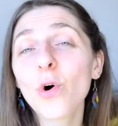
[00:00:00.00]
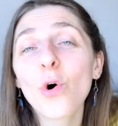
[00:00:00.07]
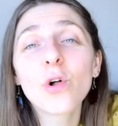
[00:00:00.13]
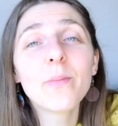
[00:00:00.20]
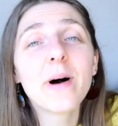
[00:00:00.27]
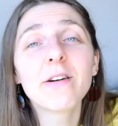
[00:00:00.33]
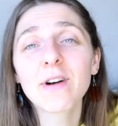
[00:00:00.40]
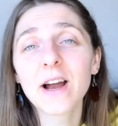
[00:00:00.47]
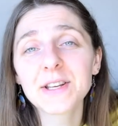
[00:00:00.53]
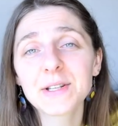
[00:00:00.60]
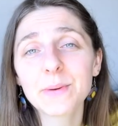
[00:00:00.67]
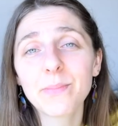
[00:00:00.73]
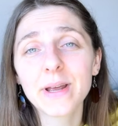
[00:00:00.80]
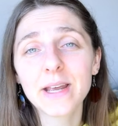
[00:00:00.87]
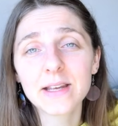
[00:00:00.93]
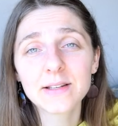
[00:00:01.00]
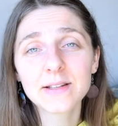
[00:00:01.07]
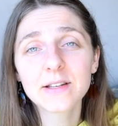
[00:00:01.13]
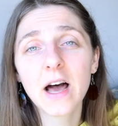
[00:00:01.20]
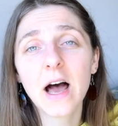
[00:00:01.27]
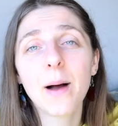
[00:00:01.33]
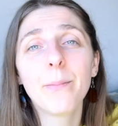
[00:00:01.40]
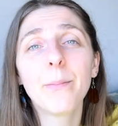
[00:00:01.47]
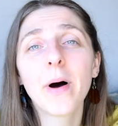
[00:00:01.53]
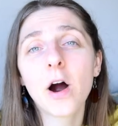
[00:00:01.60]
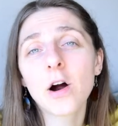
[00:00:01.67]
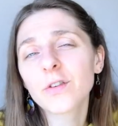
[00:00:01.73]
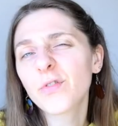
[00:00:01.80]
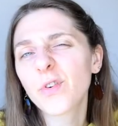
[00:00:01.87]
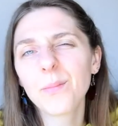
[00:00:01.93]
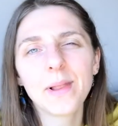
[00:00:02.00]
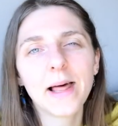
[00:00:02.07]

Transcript: all my recipes, apart from